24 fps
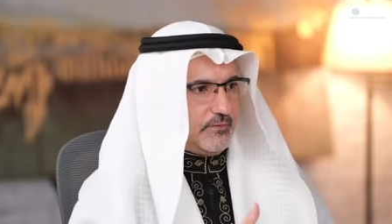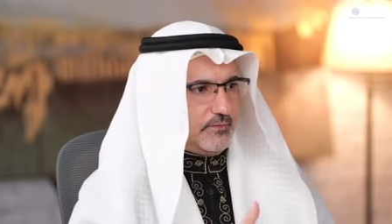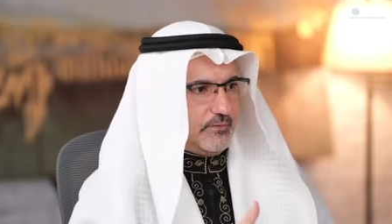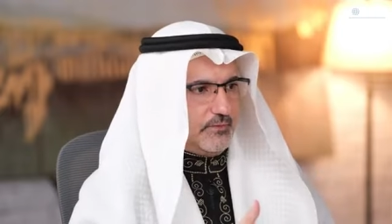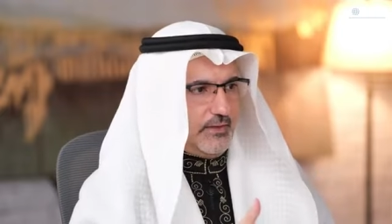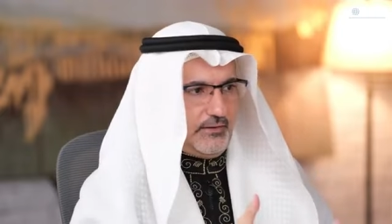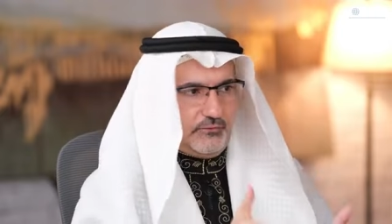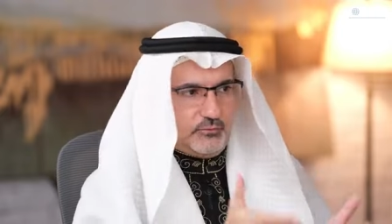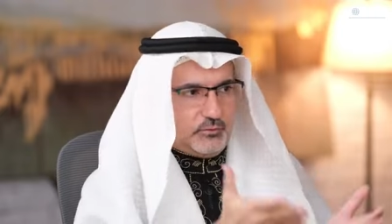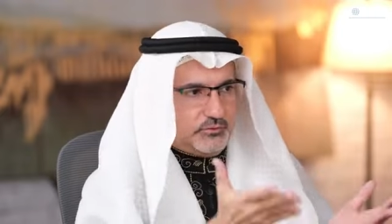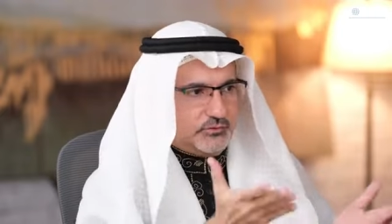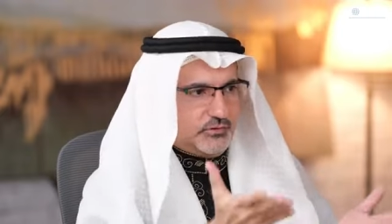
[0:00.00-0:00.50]

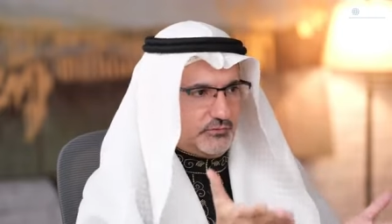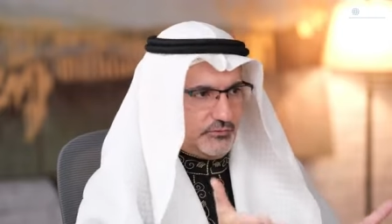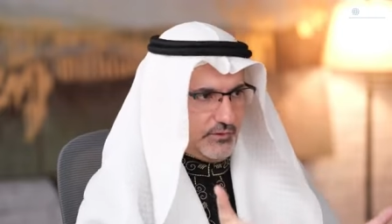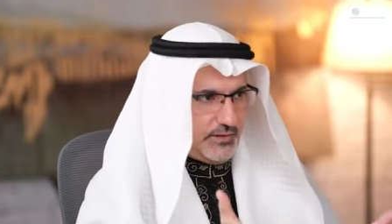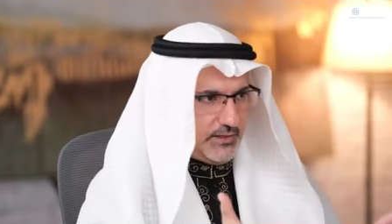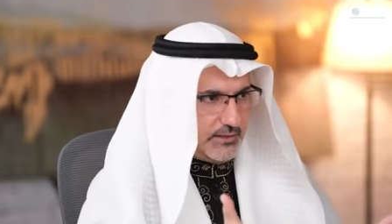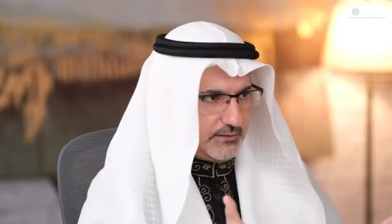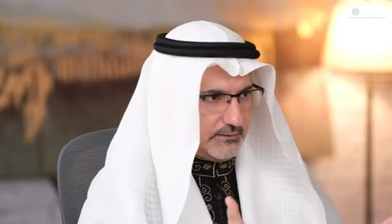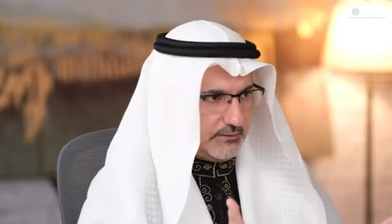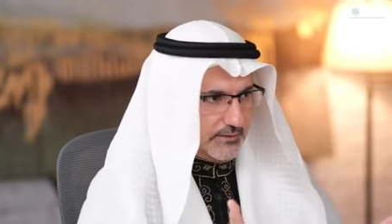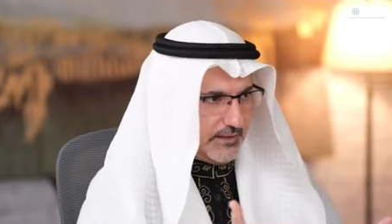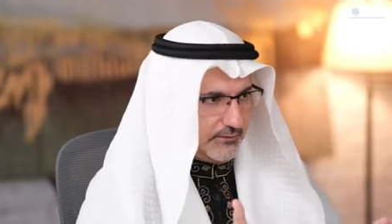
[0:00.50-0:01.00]
That's what you're
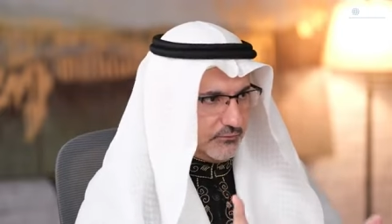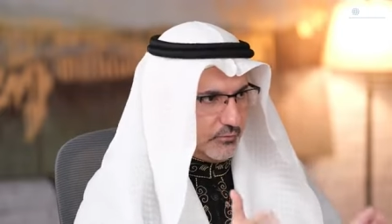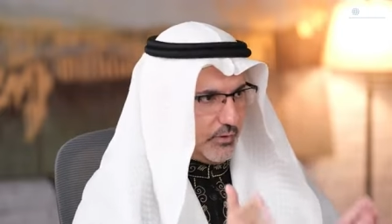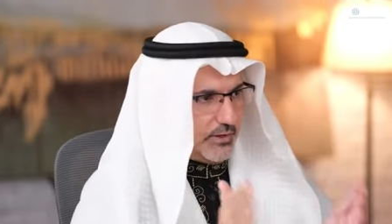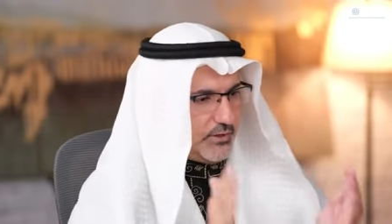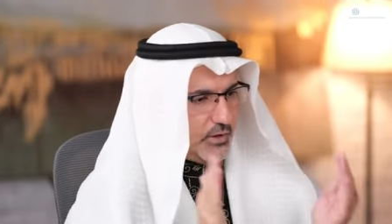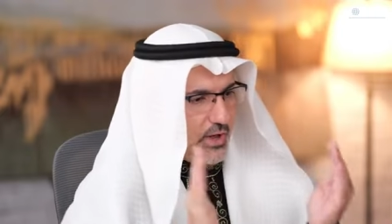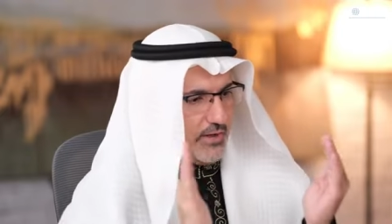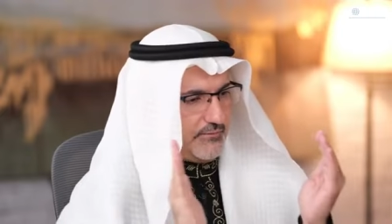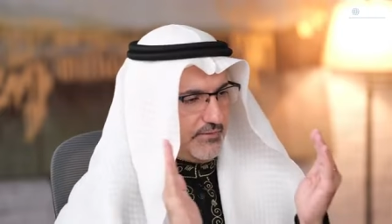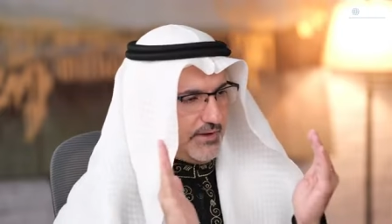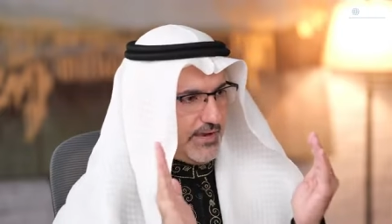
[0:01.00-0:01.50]
saying. That's why
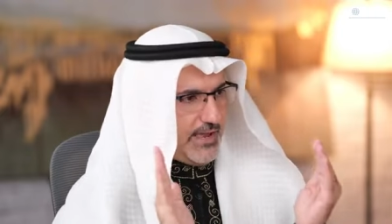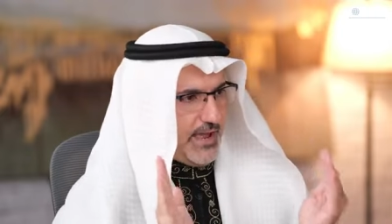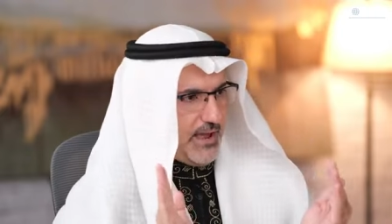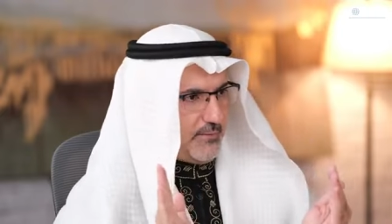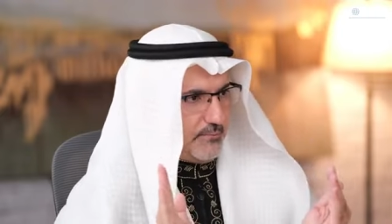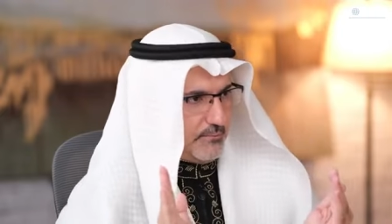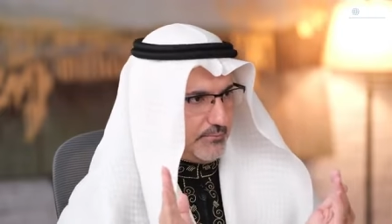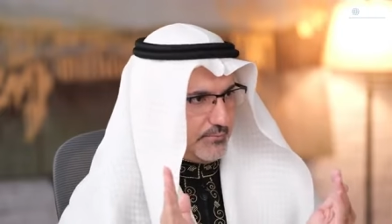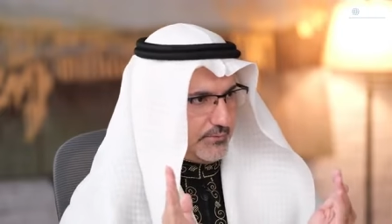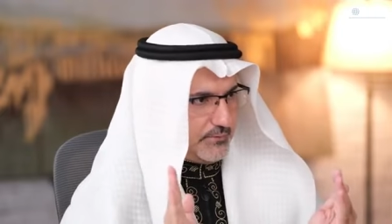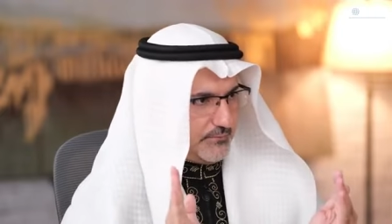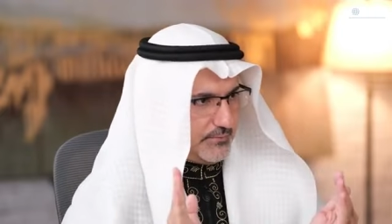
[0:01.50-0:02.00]
you have a
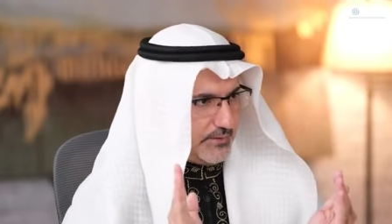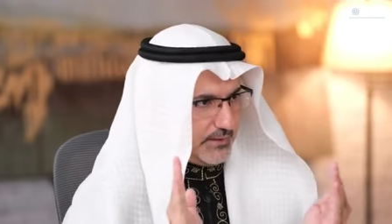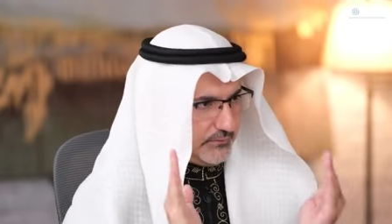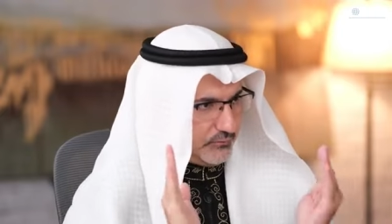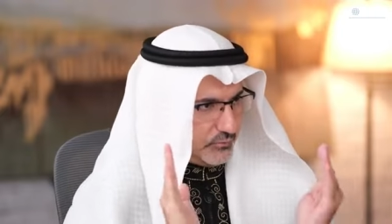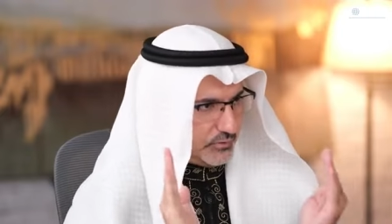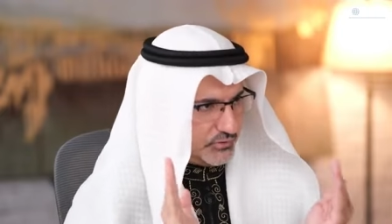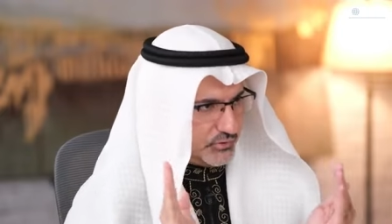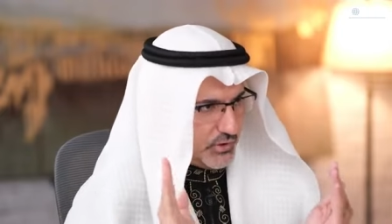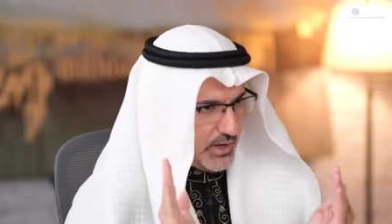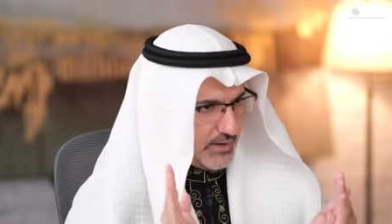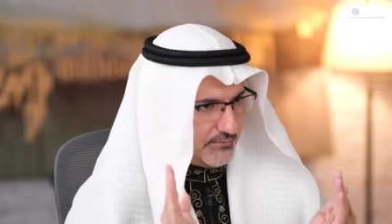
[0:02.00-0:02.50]
gap.
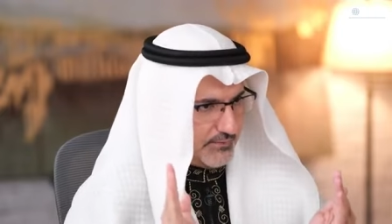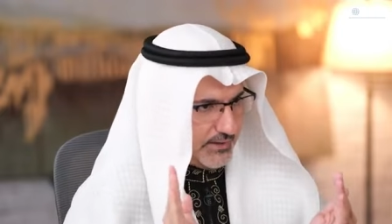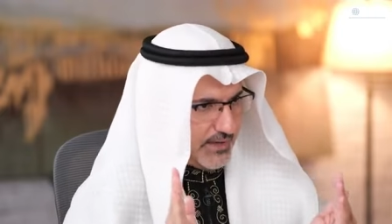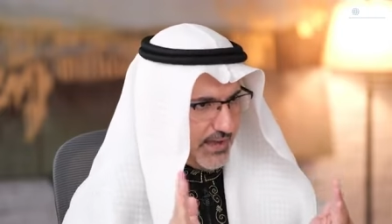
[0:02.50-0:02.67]
That's what you have